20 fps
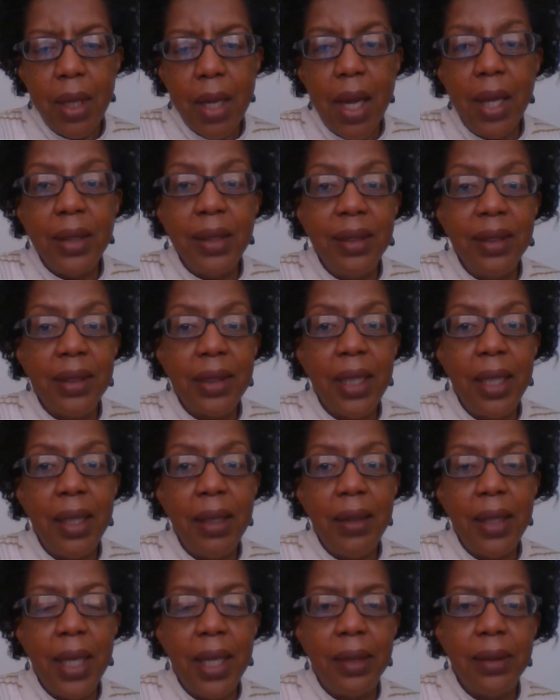I can
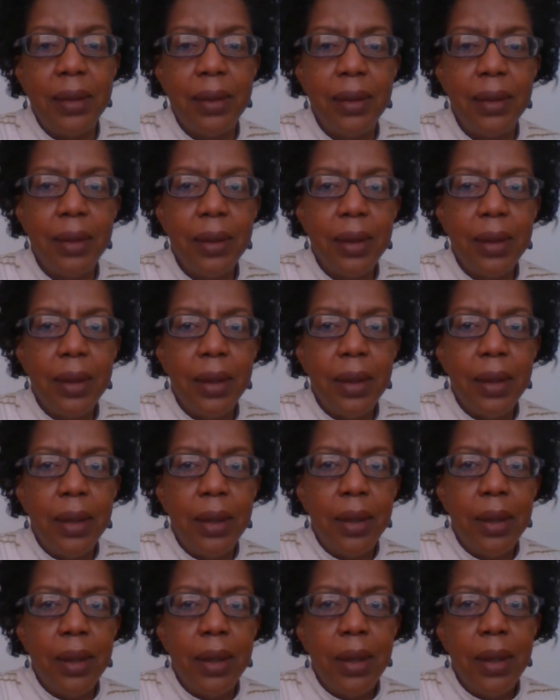say that
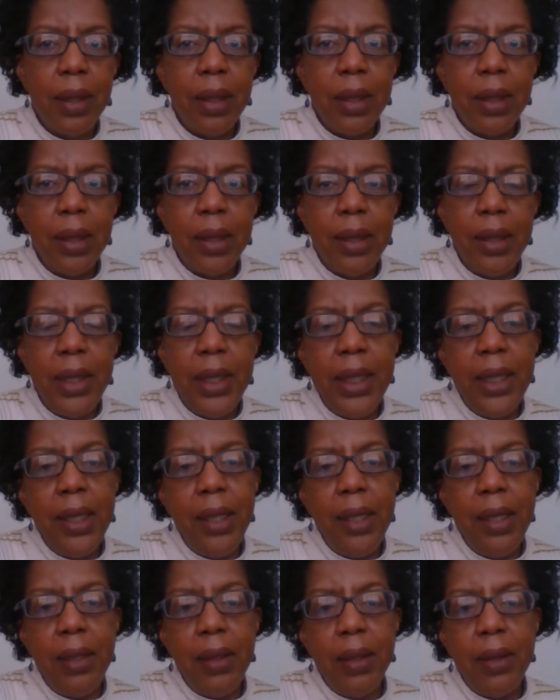
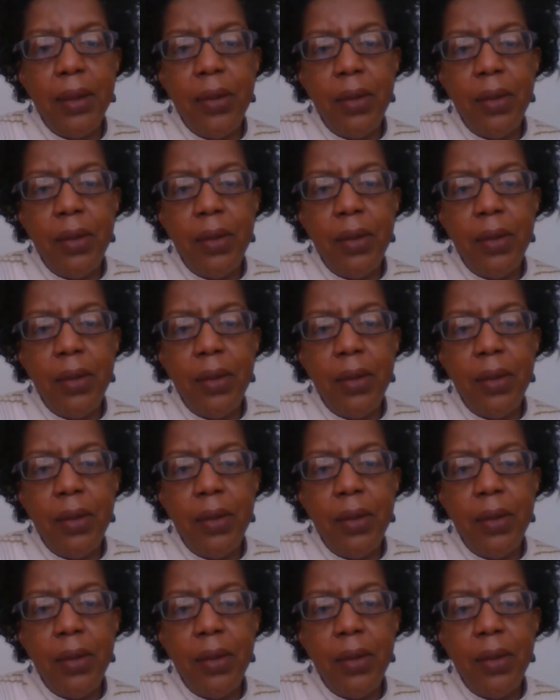the